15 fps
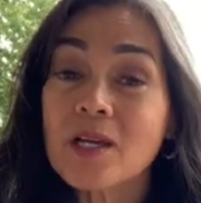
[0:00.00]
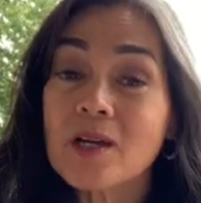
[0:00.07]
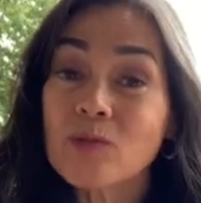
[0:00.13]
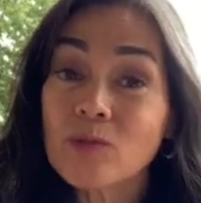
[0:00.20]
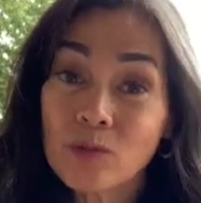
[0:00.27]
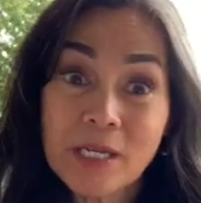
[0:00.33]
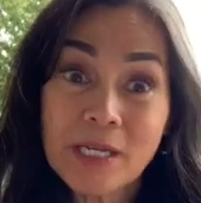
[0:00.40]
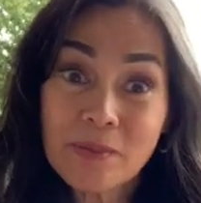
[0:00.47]

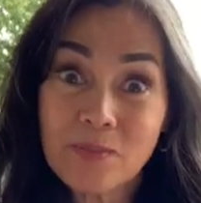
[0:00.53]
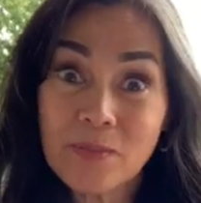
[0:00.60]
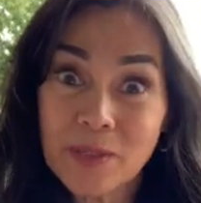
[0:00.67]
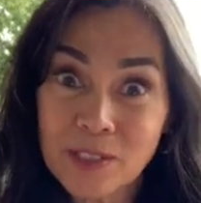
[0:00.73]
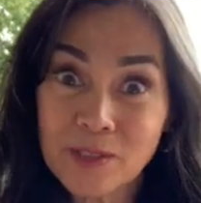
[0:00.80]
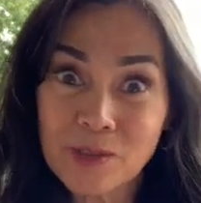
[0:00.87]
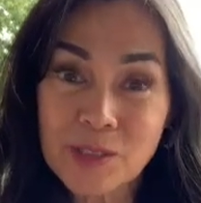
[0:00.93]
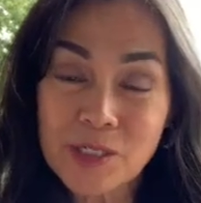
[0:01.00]

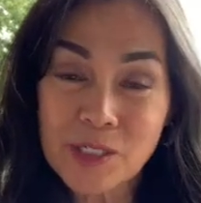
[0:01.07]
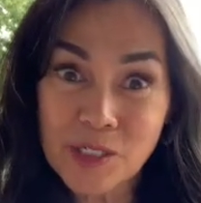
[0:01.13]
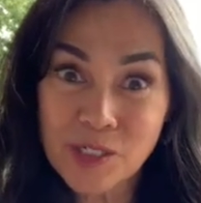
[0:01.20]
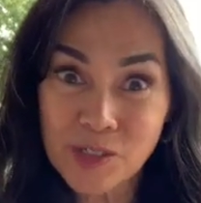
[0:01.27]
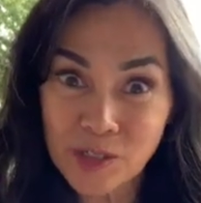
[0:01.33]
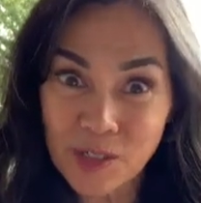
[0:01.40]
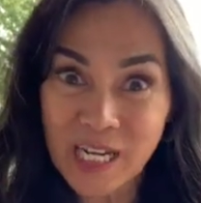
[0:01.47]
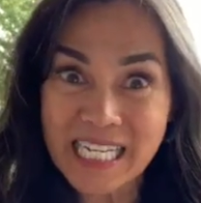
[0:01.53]
rebuilds
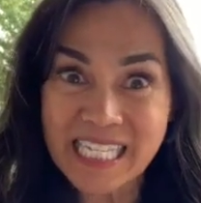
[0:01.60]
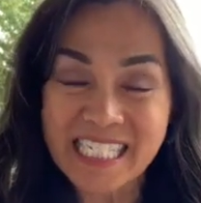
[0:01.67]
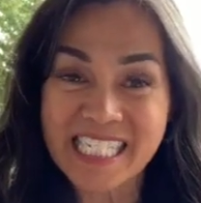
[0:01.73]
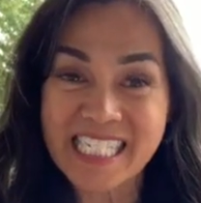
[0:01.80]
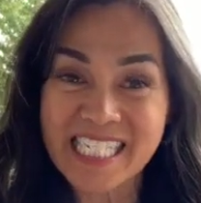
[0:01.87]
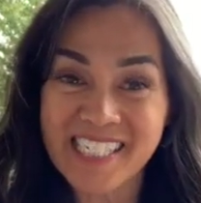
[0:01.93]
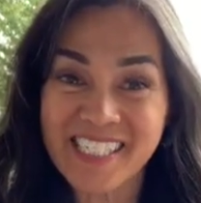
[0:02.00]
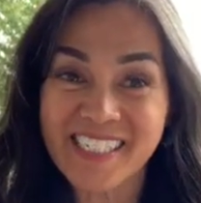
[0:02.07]

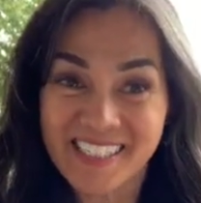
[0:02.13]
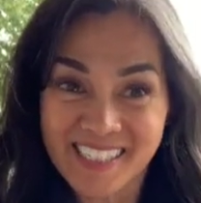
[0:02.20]
trust.